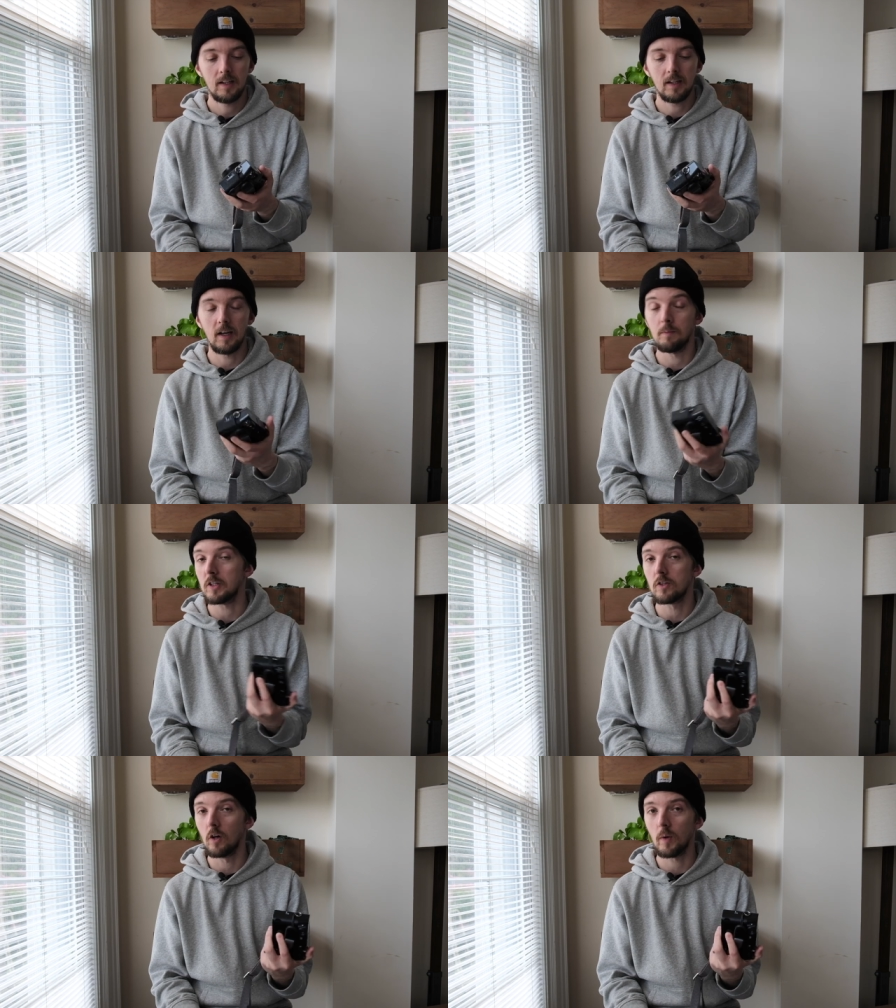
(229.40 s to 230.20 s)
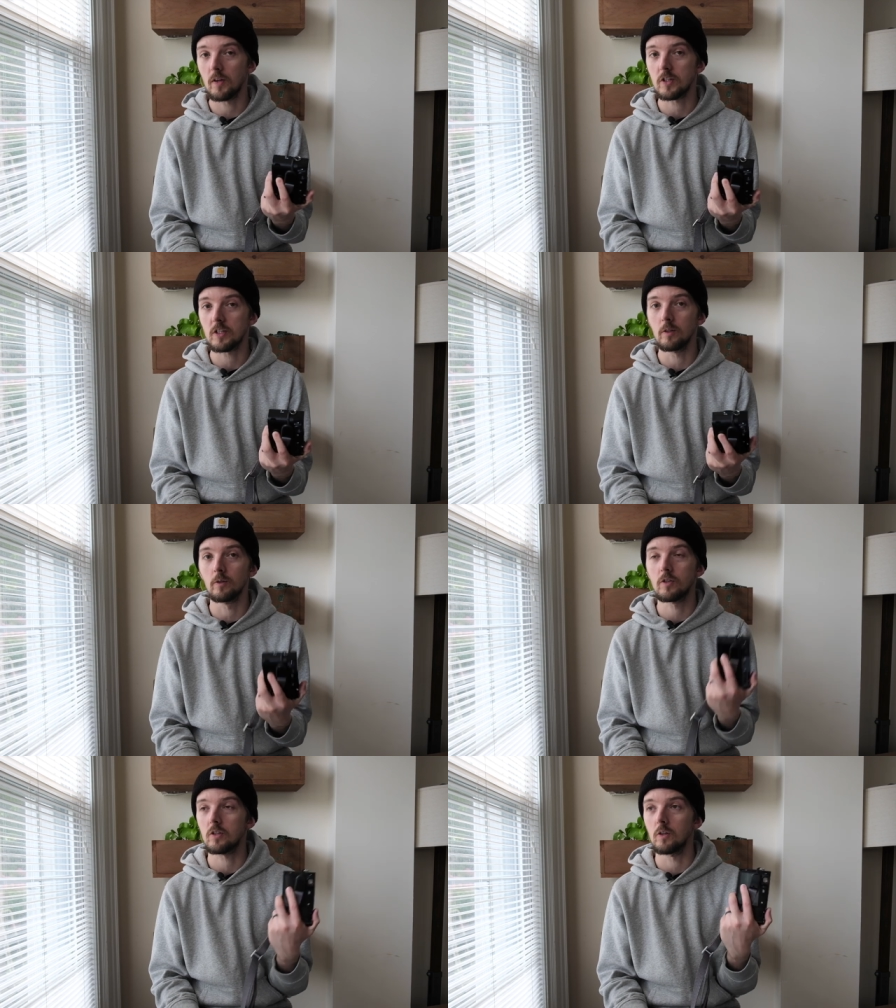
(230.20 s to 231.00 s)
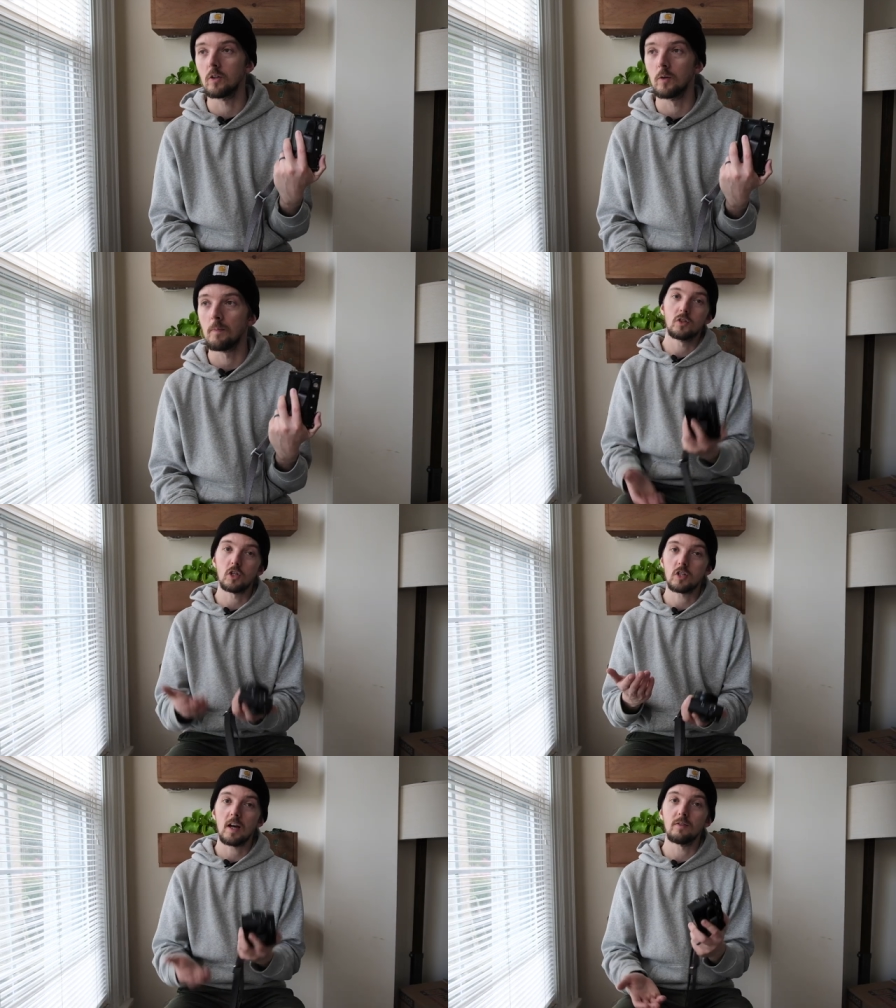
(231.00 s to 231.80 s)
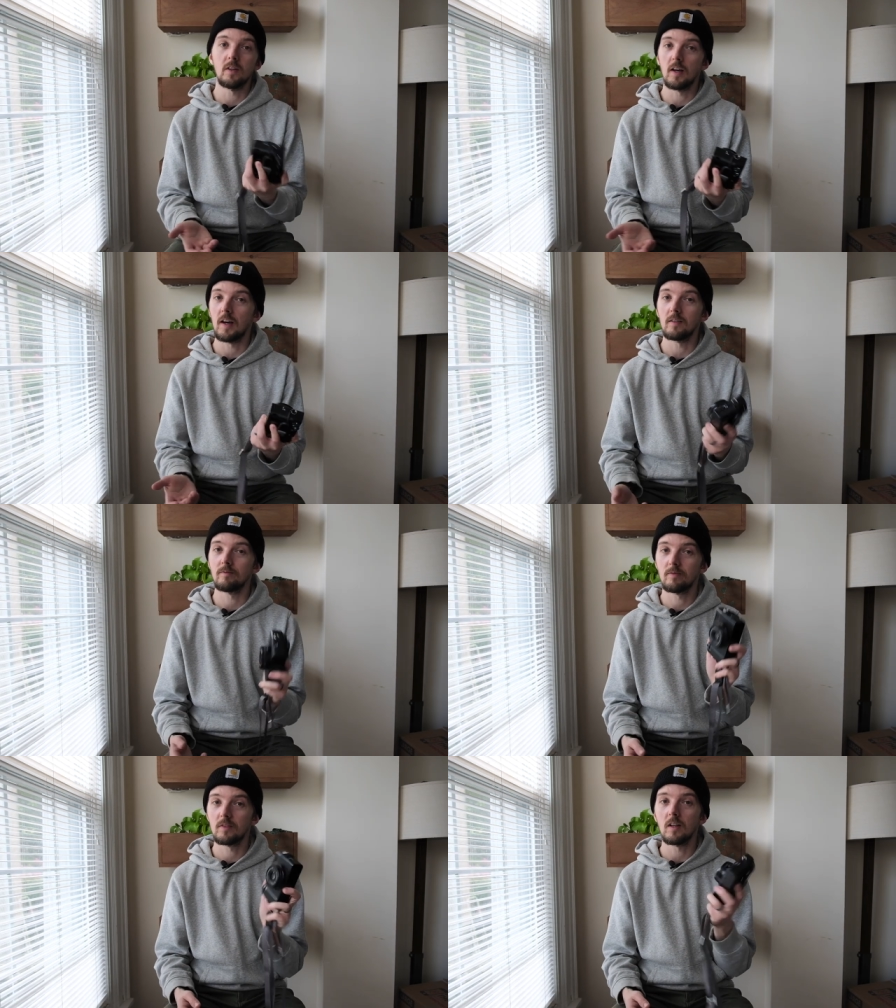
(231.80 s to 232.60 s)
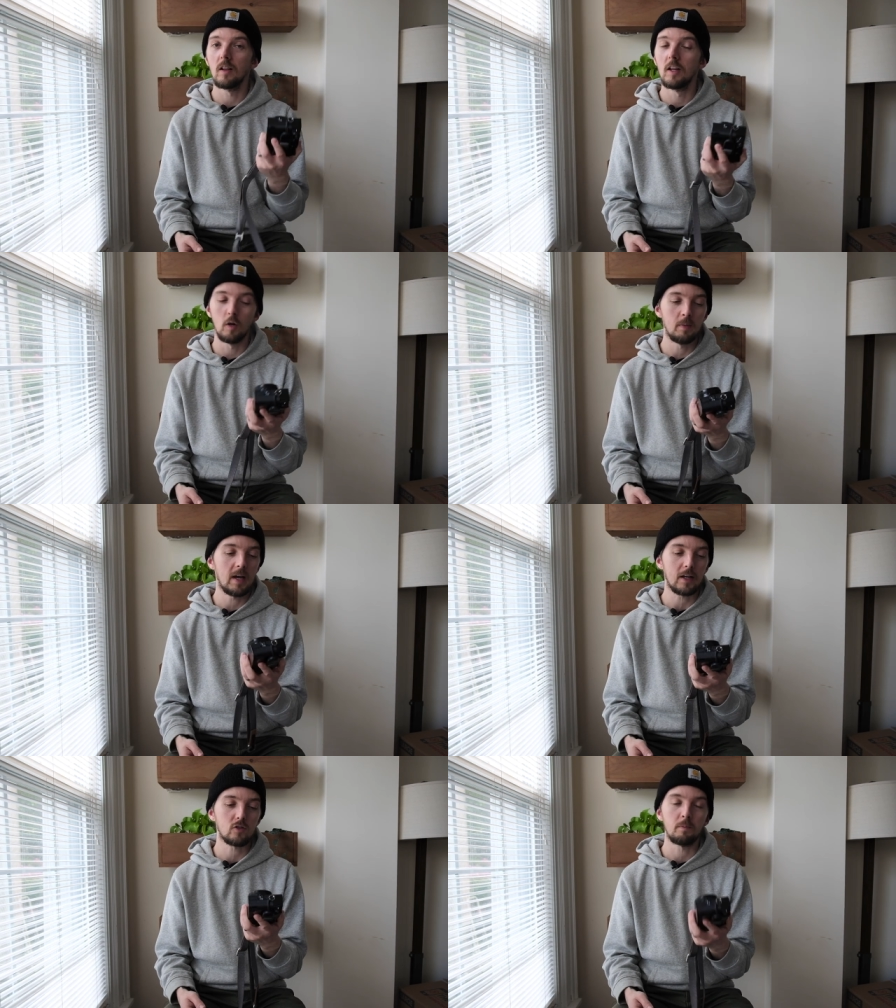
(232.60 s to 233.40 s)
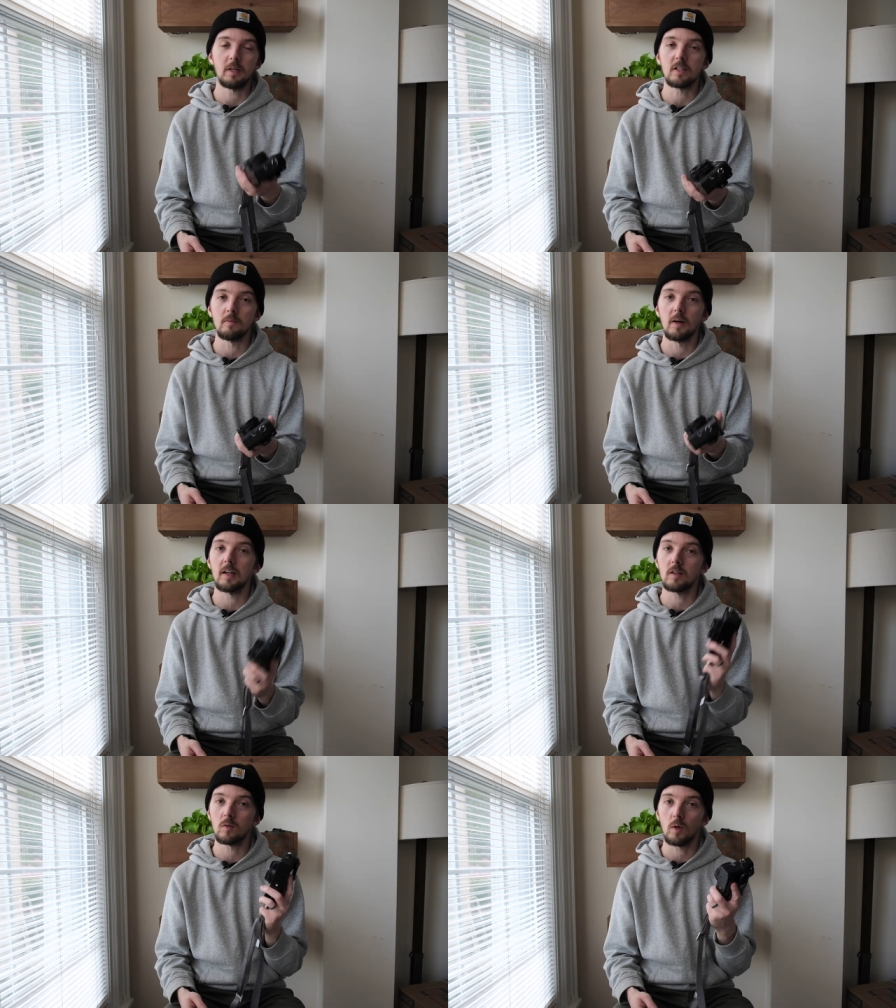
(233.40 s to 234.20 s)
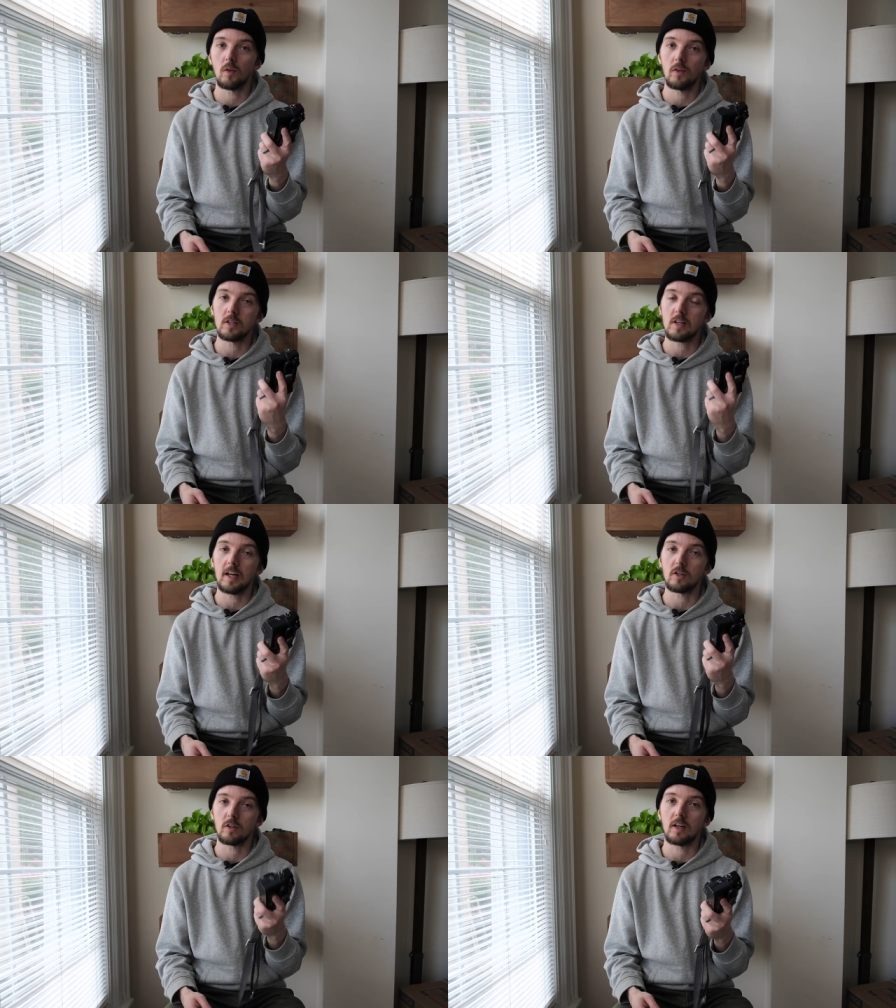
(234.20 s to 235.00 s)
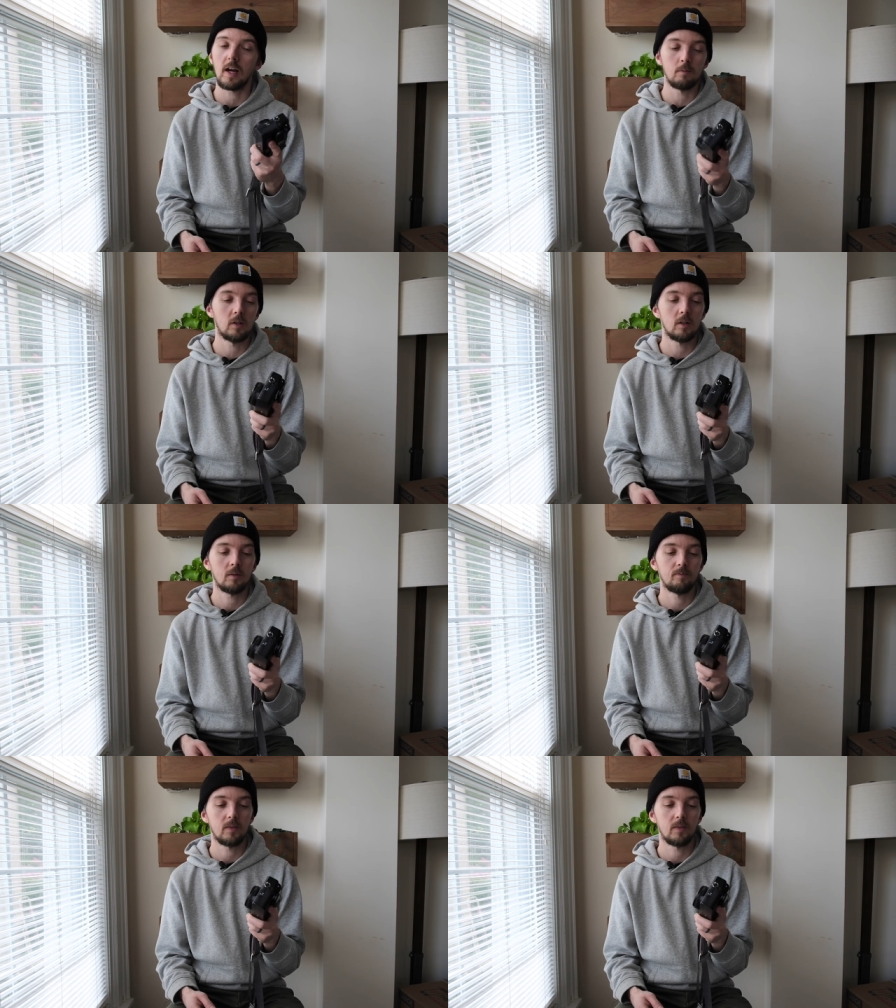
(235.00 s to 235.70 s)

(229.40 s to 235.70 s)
um, it's not weather sealed, so just having that little bit extra peace of mind with this extra camera